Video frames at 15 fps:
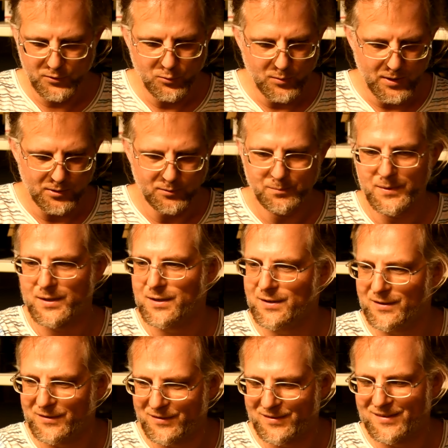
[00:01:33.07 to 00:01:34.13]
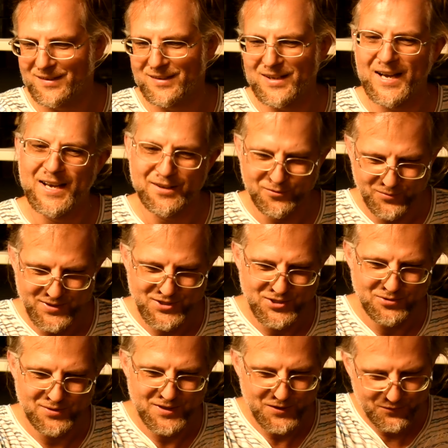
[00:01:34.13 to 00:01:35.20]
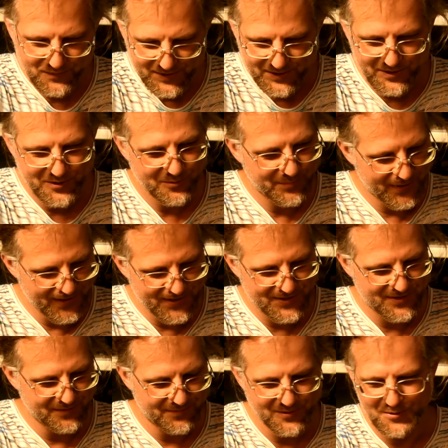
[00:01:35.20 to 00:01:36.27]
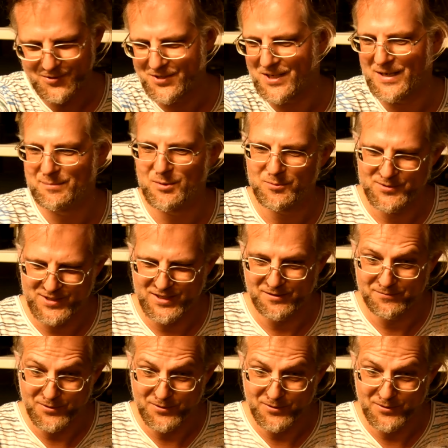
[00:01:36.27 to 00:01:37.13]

2 out because I had to reshoot this video because the first time it was out of